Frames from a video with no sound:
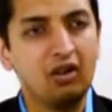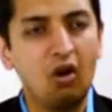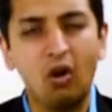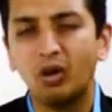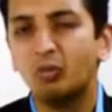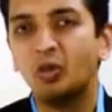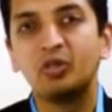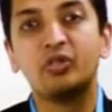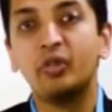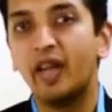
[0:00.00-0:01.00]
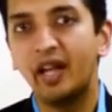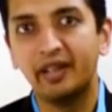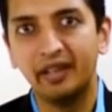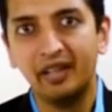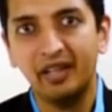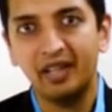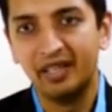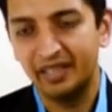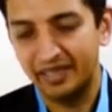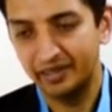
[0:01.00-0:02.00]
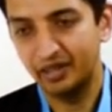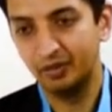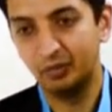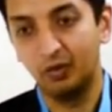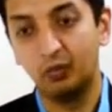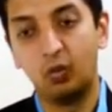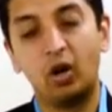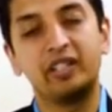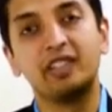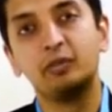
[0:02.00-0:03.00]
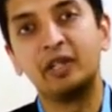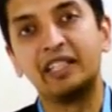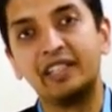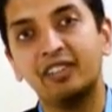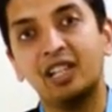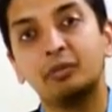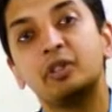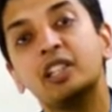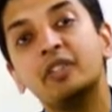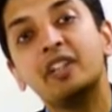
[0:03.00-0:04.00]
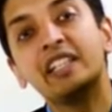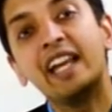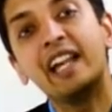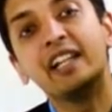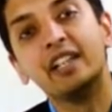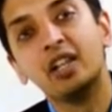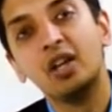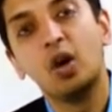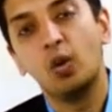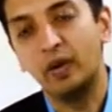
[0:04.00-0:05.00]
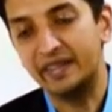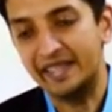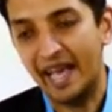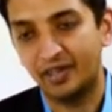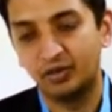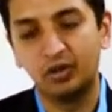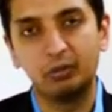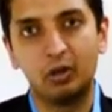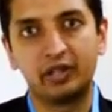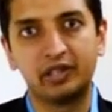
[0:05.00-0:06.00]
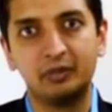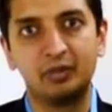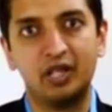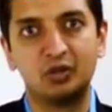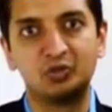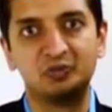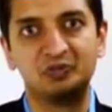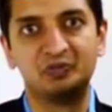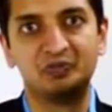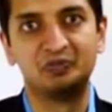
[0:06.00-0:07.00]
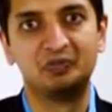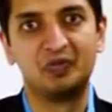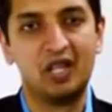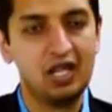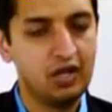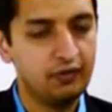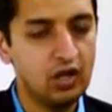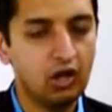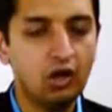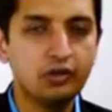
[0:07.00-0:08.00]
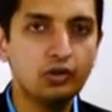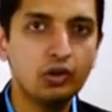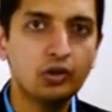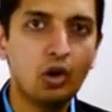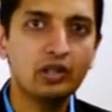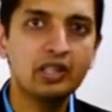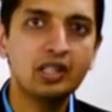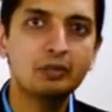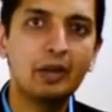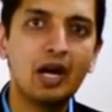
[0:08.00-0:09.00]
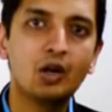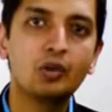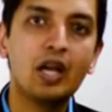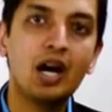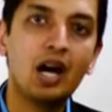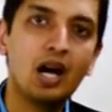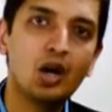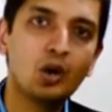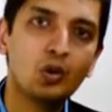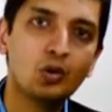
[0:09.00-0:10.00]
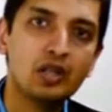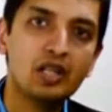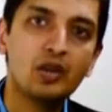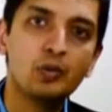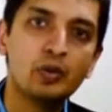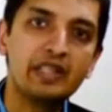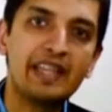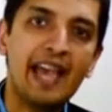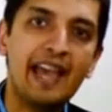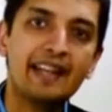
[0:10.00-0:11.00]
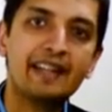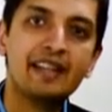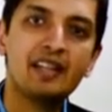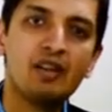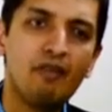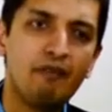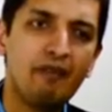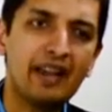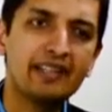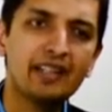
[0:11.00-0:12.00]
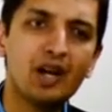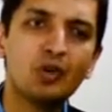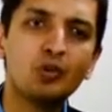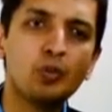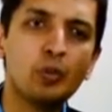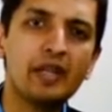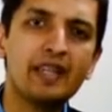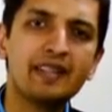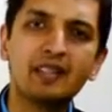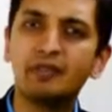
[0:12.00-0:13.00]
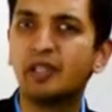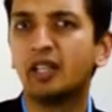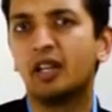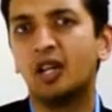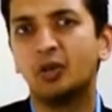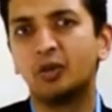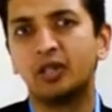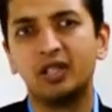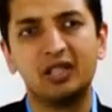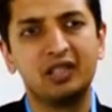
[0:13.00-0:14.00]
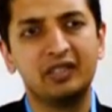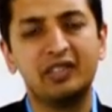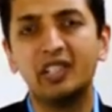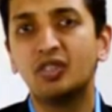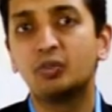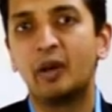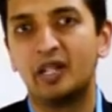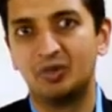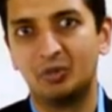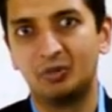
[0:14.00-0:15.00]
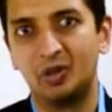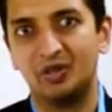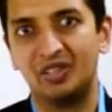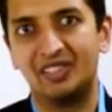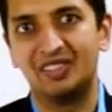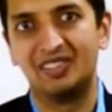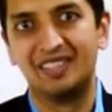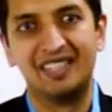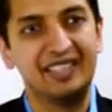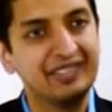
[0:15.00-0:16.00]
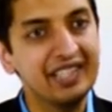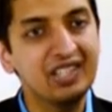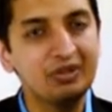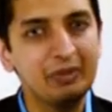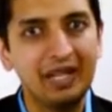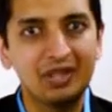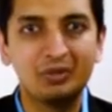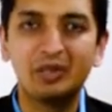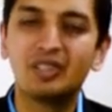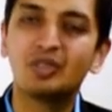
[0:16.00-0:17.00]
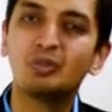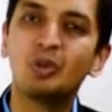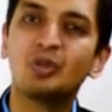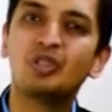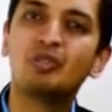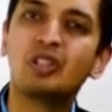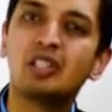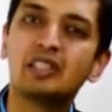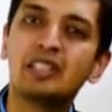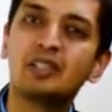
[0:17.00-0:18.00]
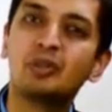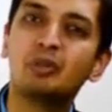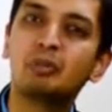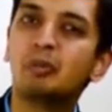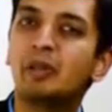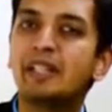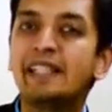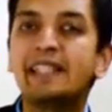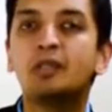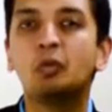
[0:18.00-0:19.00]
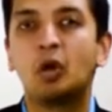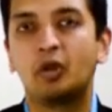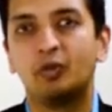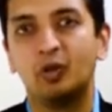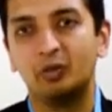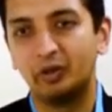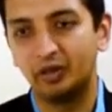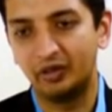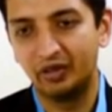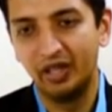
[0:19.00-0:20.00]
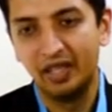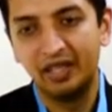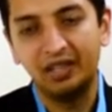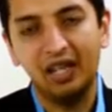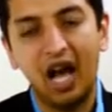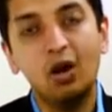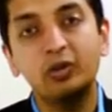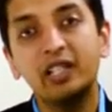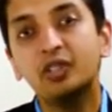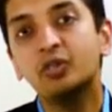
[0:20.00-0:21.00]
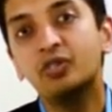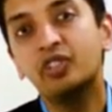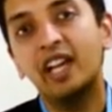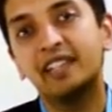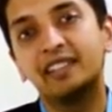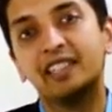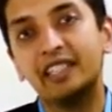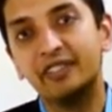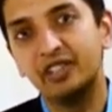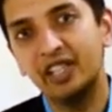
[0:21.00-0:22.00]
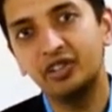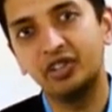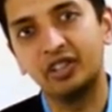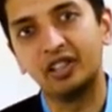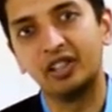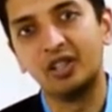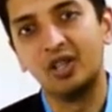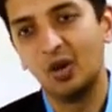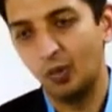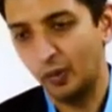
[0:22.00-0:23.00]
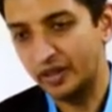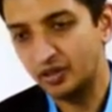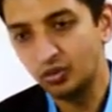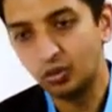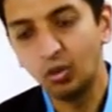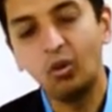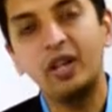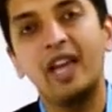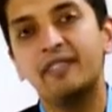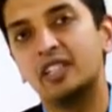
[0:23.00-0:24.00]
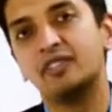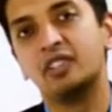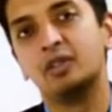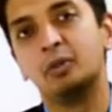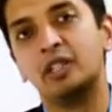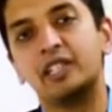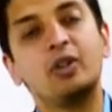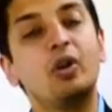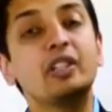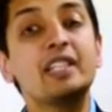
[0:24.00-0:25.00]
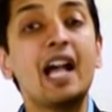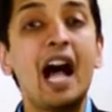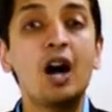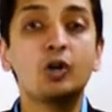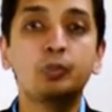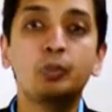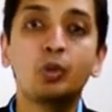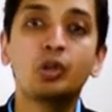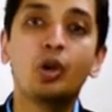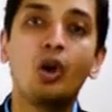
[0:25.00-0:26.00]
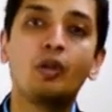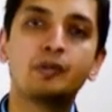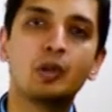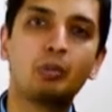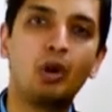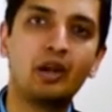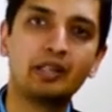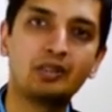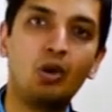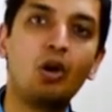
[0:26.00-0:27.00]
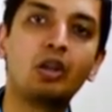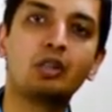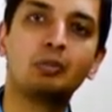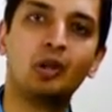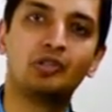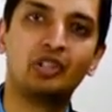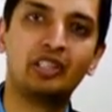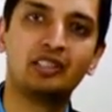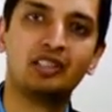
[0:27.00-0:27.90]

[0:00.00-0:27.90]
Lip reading: almost none in terms of what is being developed till the very end when the actual product comes out. We are also talking about how we can find out ways and figure out change management process. Change management is the most difficult thing to implement in Waterfall because how can you check the deviation when you don't have any visibility on the output of the product or the project?